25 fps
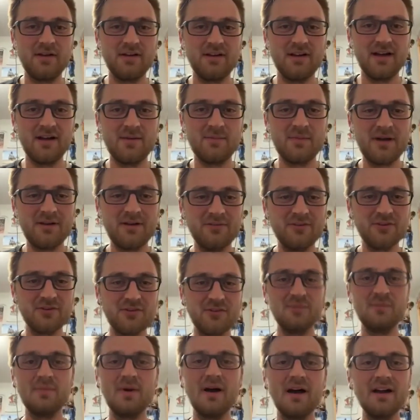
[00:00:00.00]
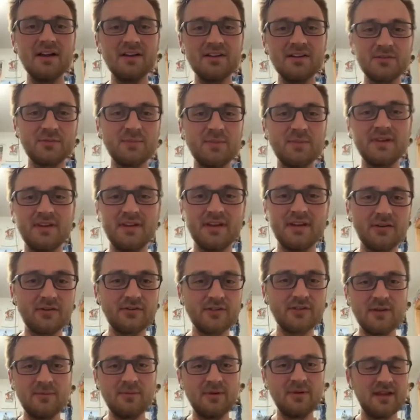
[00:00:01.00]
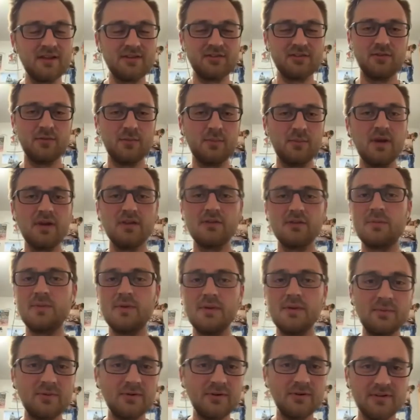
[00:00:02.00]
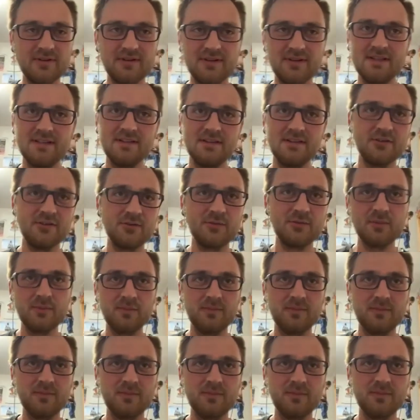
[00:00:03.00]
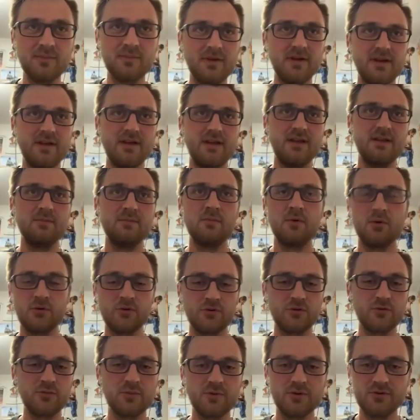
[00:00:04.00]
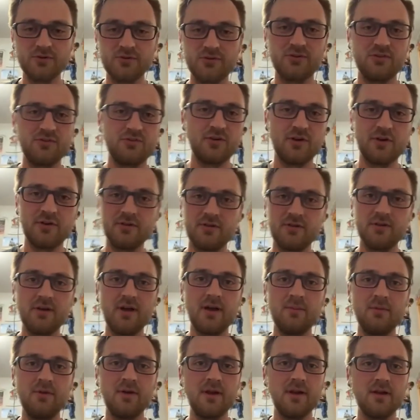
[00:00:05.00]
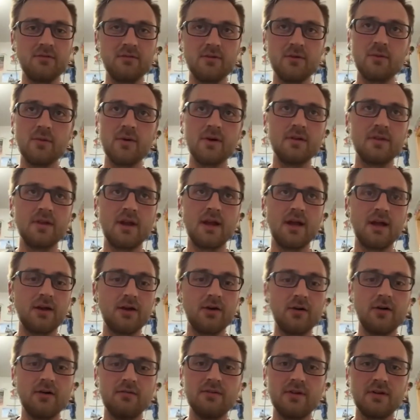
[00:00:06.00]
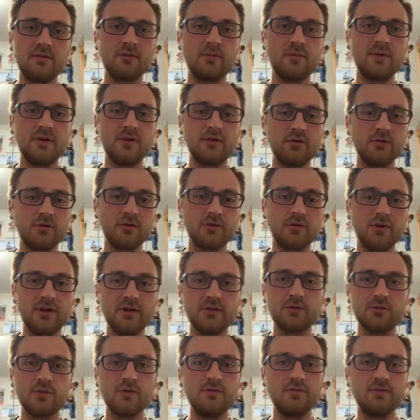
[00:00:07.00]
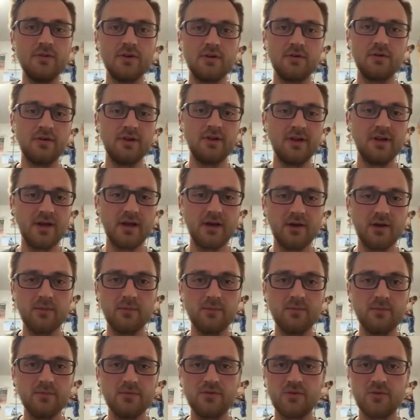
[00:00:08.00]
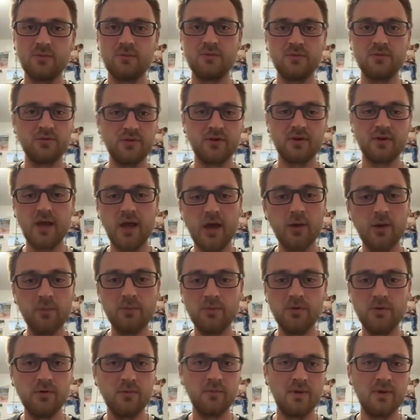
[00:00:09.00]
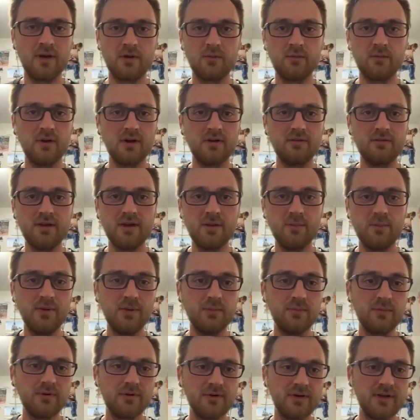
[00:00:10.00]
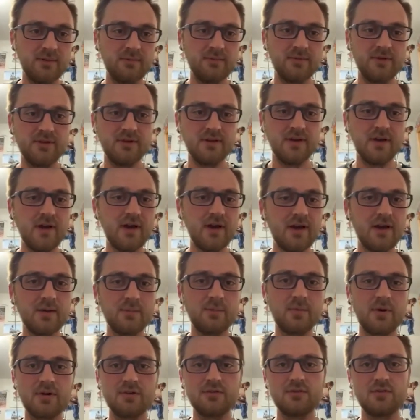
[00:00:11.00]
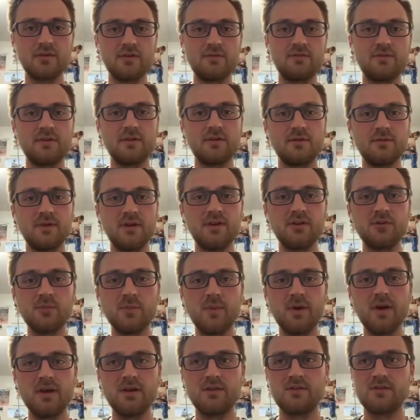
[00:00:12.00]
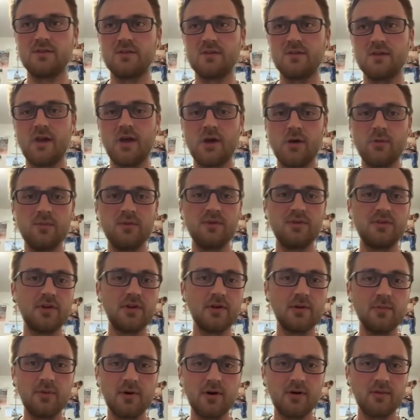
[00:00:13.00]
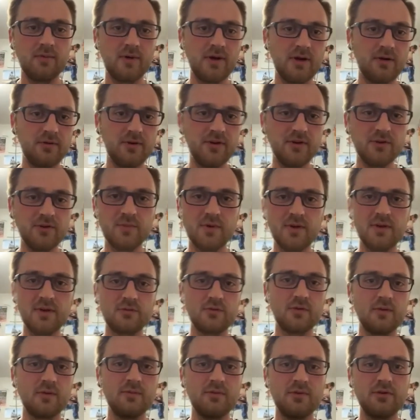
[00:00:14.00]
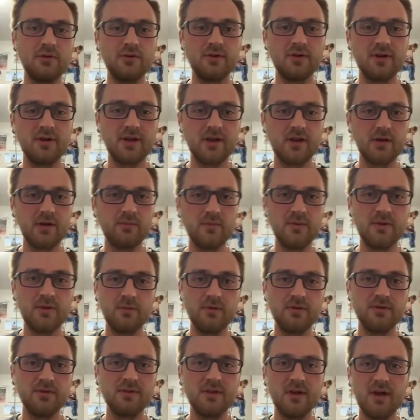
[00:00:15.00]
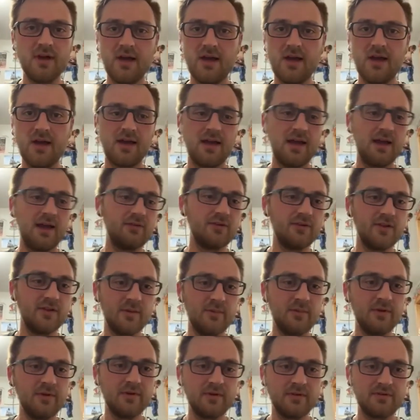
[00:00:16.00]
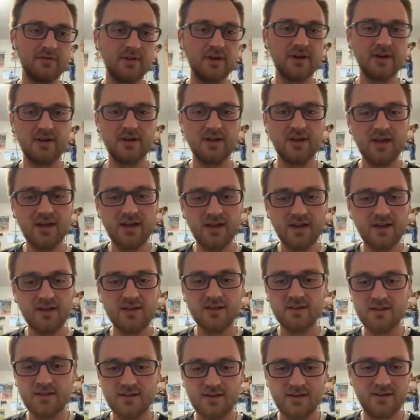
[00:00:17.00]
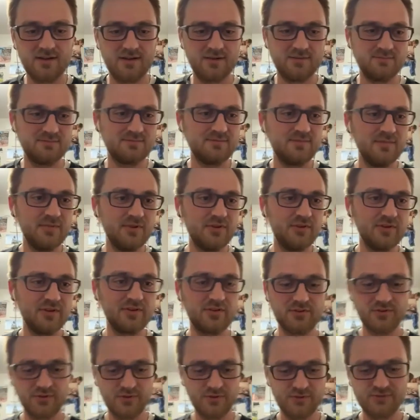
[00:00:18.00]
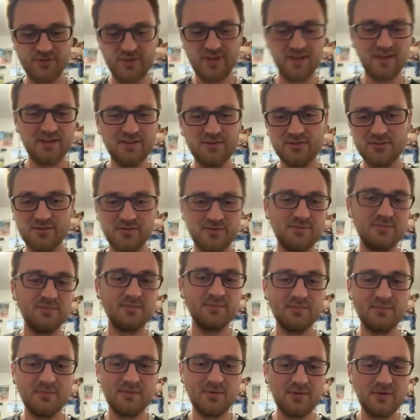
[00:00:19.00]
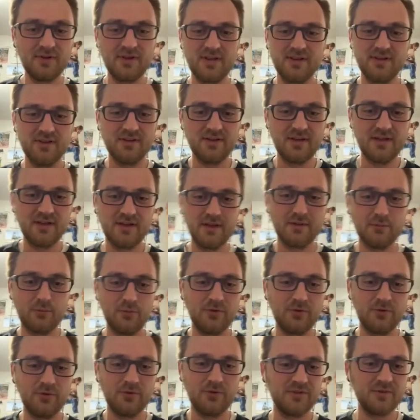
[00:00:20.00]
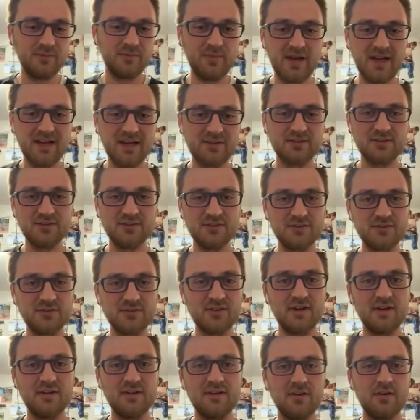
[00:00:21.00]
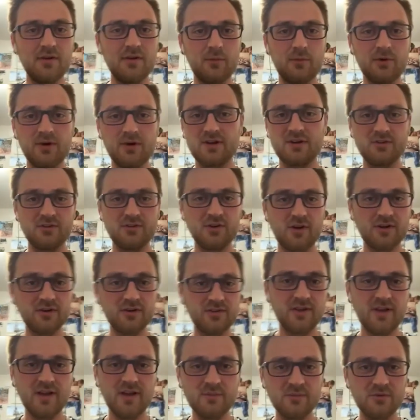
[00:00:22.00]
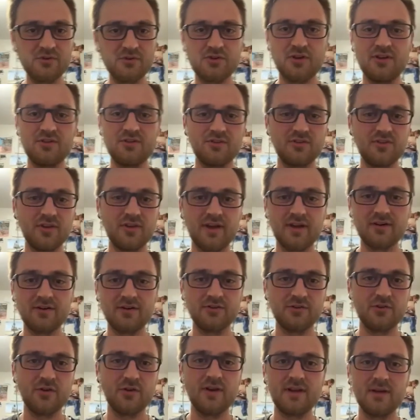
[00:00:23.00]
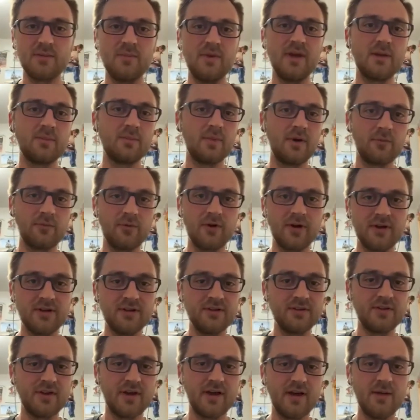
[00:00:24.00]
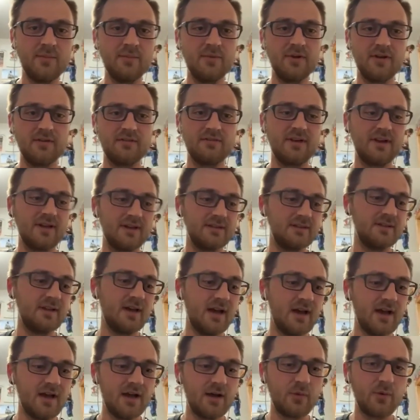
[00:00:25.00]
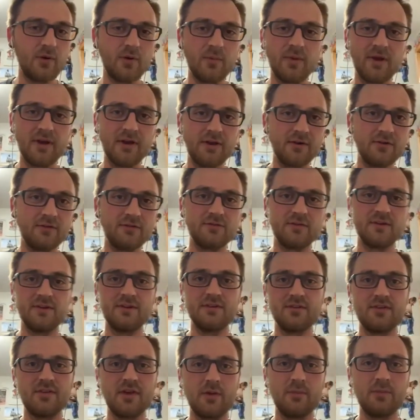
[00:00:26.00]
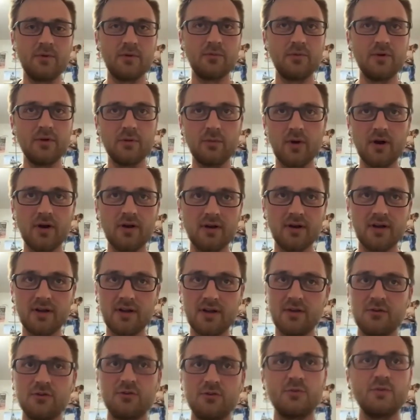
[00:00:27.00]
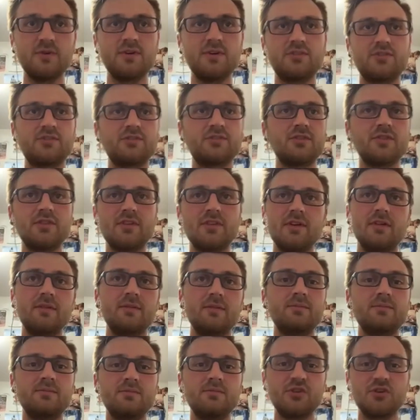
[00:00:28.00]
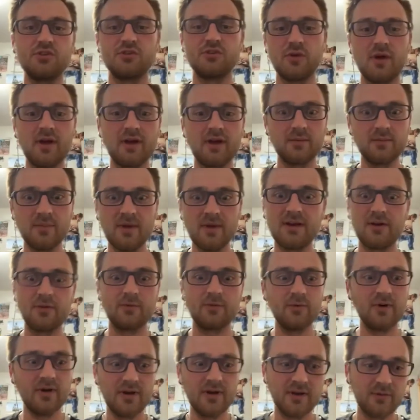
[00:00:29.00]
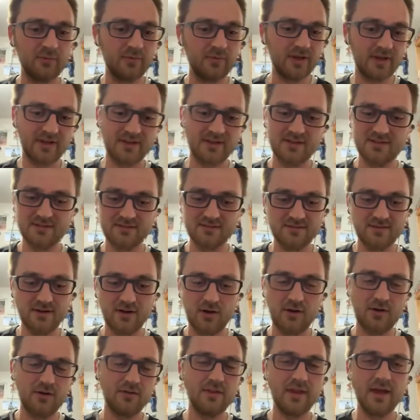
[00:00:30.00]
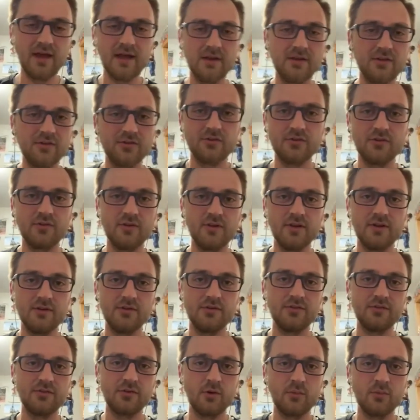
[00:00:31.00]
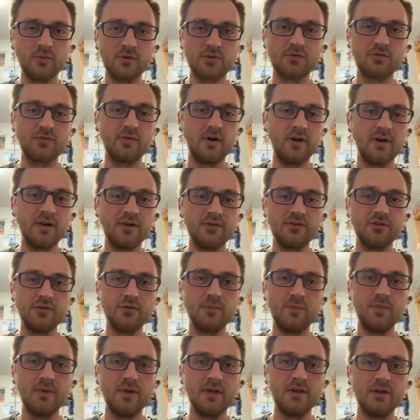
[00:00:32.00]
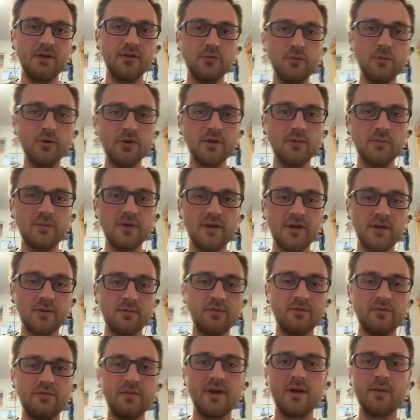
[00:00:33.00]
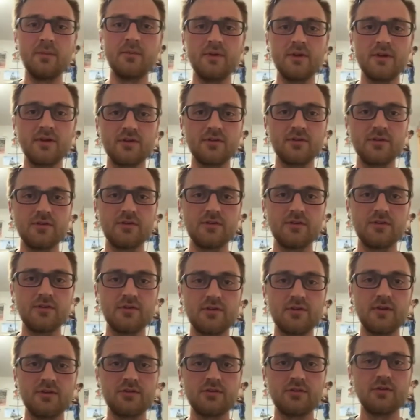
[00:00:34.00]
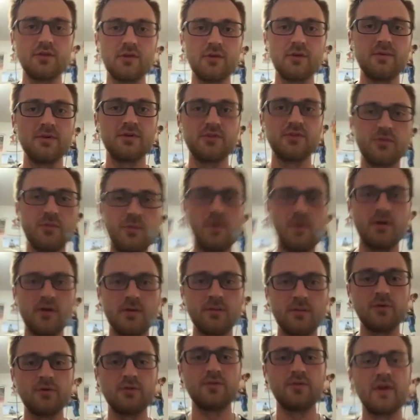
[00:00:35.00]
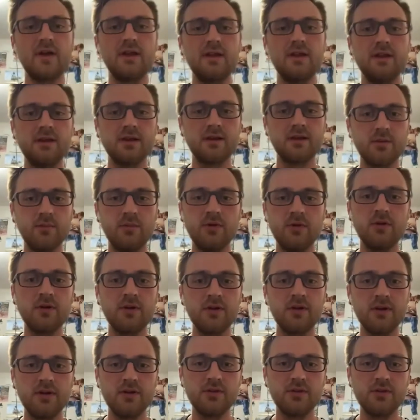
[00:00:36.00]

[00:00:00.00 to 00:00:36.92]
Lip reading: I'm obviously biased, but hill climbing has the best people in motorsports in general. I mean, everywhere that I go, I've never been to a race where if you don't need help, someone's going to help you no matter what. I've had people give me parts off their race bikes and help me tear apart my race bikes while I'm doing it, help me with everything. I mean, I've got 6-year-old guys with their backs in the sun working as hard as I am to change a tire so I can make my run in time. And I've had one of my good friends help me rewire a kill switch to just so I could make a run. And like all that is so much fun, and just you really become a family, because it's a little bit smaller, more tight knit community.